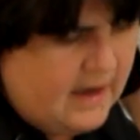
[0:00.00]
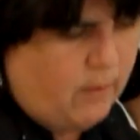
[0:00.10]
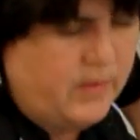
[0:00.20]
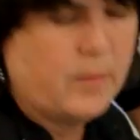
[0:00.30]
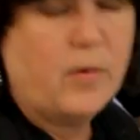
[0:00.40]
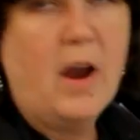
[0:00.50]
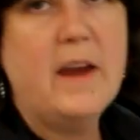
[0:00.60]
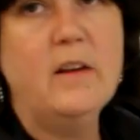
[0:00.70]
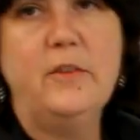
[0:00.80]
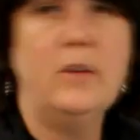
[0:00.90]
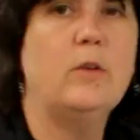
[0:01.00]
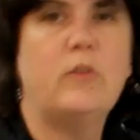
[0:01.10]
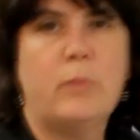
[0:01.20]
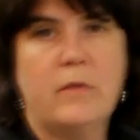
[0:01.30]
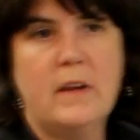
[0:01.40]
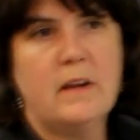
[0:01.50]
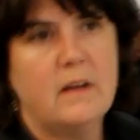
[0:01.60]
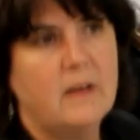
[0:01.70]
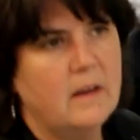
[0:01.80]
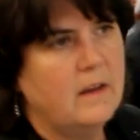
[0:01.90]
And what the brine will do is prevent,
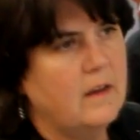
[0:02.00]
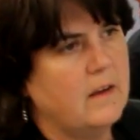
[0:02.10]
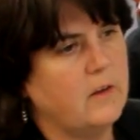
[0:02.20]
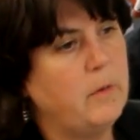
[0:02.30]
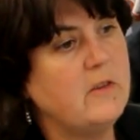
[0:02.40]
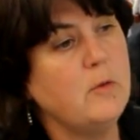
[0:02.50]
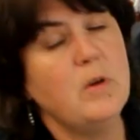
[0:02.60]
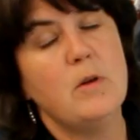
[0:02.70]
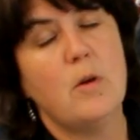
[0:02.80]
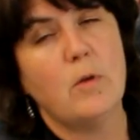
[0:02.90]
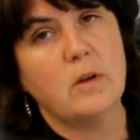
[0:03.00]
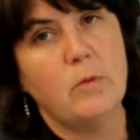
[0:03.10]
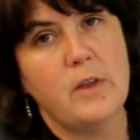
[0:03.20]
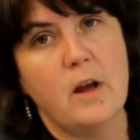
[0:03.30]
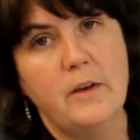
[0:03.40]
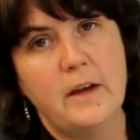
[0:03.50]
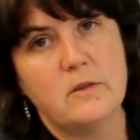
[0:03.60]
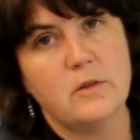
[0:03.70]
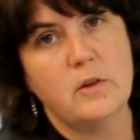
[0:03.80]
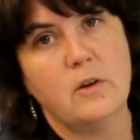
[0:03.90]
especially when you're working with an
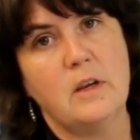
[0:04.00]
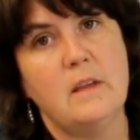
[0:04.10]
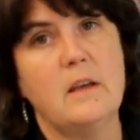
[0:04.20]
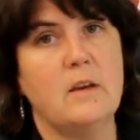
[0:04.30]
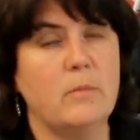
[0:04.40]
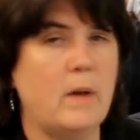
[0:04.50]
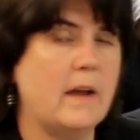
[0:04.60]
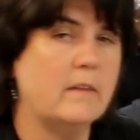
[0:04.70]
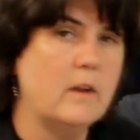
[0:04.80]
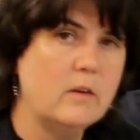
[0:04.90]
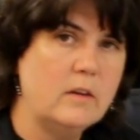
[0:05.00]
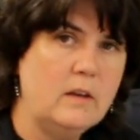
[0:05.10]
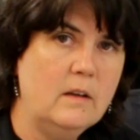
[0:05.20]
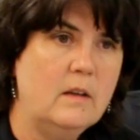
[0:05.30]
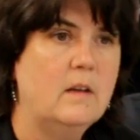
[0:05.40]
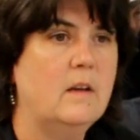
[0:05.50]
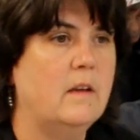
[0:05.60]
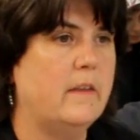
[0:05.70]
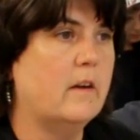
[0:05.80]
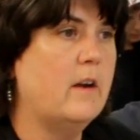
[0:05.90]
all-natural turkey that you're buying locally,
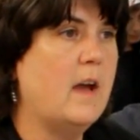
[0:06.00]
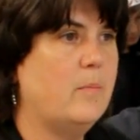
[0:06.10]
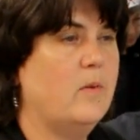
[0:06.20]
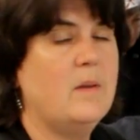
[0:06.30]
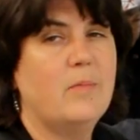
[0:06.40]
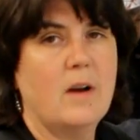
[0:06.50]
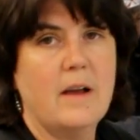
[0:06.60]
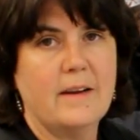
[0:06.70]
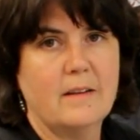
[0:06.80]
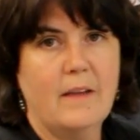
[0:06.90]
they're not pre-brined.